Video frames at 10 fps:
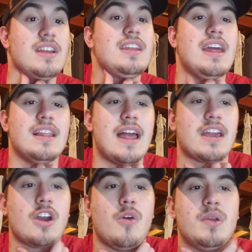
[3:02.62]
did get
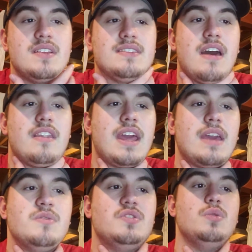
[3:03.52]
let go, but it sounded like
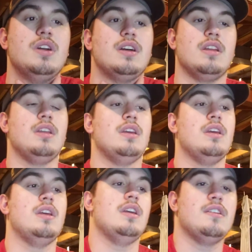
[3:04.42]
it was due to
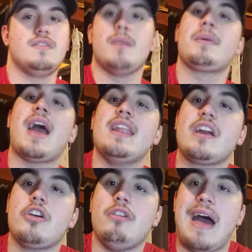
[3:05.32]
some kind of
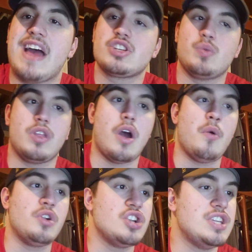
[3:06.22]
clash with
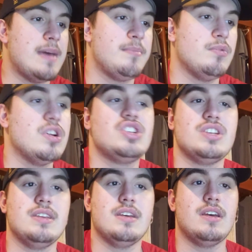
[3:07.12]
ownership,
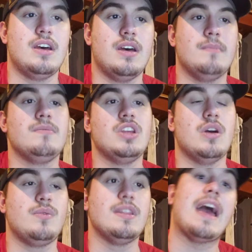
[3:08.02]
which
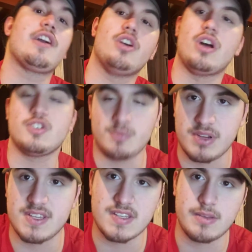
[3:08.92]
that could also
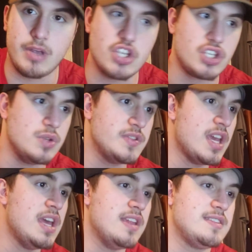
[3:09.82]
present some issues. It
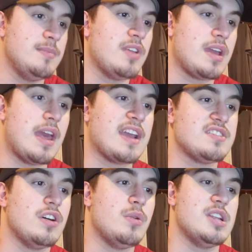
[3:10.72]
seemed like
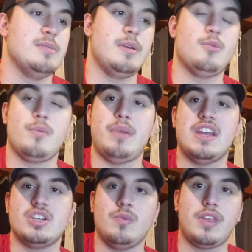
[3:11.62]
Hextall wanted to be more
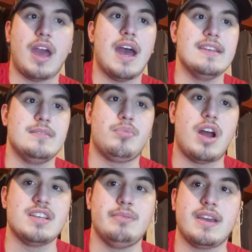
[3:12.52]
patient with guys and
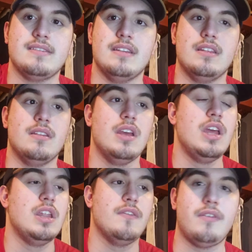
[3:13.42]
prospects, and
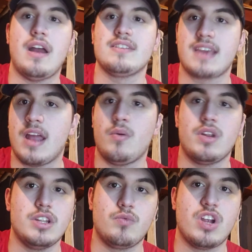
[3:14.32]
the Flyers kind of
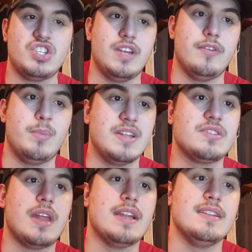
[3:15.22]
wanted to rush stuff a bit,
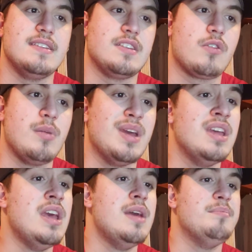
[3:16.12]
so they had a disagreement.
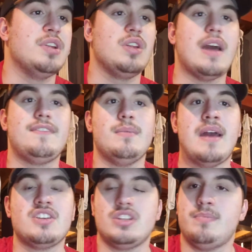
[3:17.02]
But you'd have to
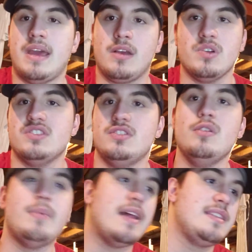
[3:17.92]
imagine the Penguins
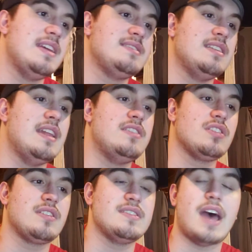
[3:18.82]
knew about this, and they
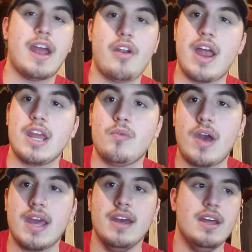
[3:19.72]
took this hire
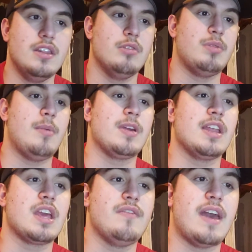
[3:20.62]
anyway. They're probably
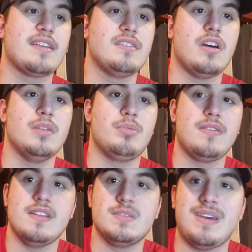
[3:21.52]
going to give Hextall the
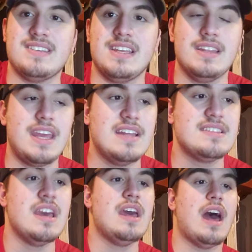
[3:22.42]
breathing space he
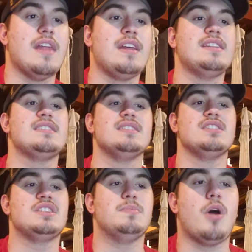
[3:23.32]
needs. I think this is
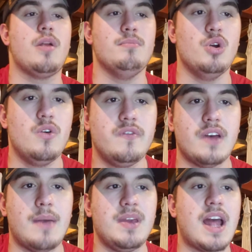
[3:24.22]
a smart move.
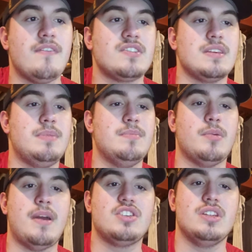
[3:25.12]
I mean, obviously, people
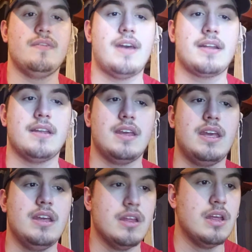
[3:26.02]
mentioned the fact that
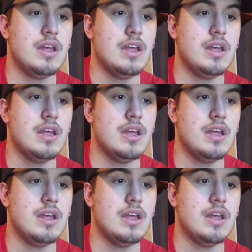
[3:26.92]
he